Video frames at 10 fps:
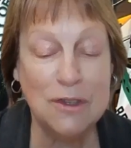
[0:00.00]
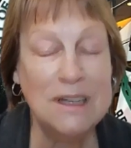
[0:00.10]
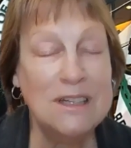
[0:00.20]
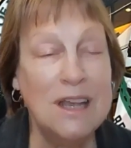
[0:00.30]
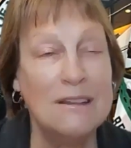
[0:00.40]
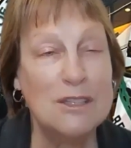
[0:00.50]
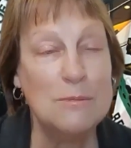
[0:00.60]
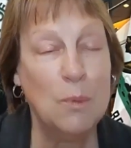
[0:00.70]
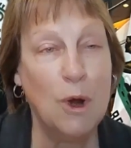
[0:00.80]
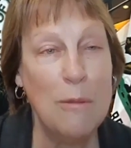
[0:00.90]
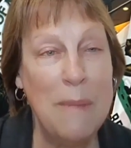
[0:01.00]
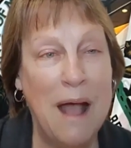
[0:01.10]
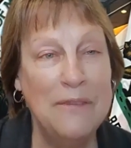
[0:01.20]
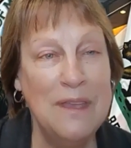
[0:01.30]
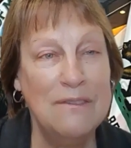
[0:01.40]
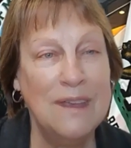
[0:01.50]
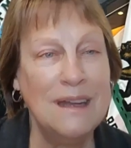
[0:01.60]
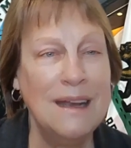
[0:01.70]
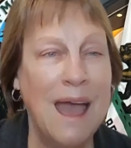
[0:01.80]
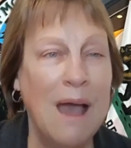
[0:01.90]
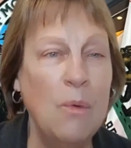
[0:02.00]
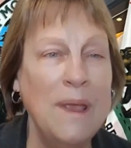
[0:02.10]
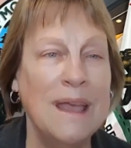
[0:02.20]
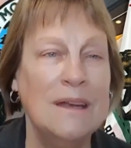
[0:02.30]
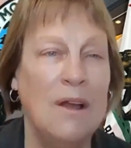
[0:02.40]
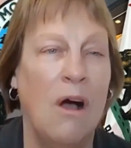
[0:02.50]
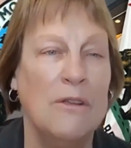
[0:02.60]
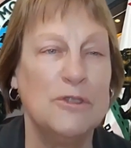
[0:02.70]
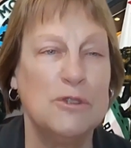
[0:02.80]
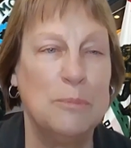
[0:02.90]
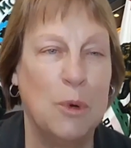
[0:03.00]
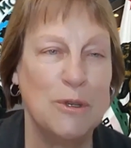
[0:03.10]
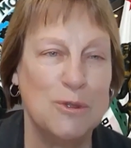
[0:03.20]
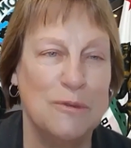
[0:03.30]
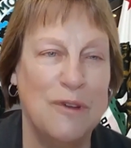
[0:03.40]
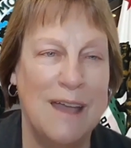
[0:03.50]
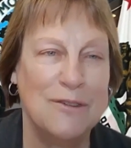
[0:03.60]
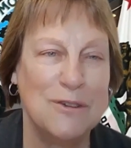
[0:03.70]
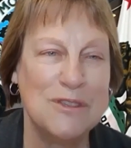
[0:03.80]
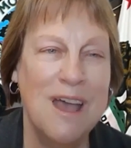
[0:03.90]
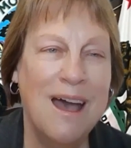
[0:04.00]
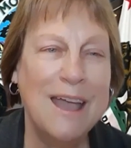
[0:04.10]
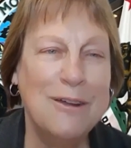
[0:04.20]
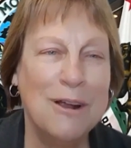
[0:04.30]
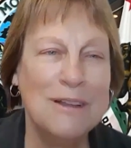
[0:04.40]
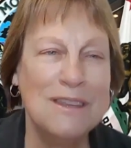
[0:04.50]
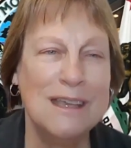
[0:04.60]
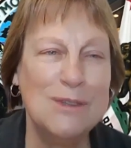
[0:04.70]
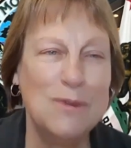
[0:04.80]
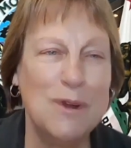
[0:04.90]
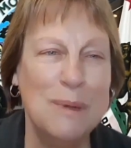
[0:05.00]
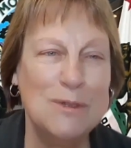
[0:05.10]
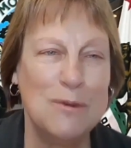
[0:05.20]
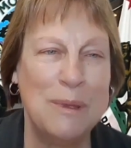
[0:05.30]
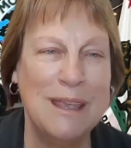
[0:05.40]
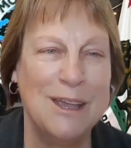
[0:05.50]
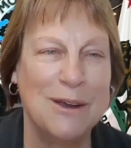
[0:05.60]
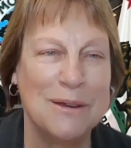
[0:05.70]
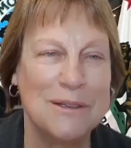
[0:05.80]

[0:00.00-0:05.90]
going to tell us more about the event and how we can all support survivors. Hi, Carly. Thanks very much for being here.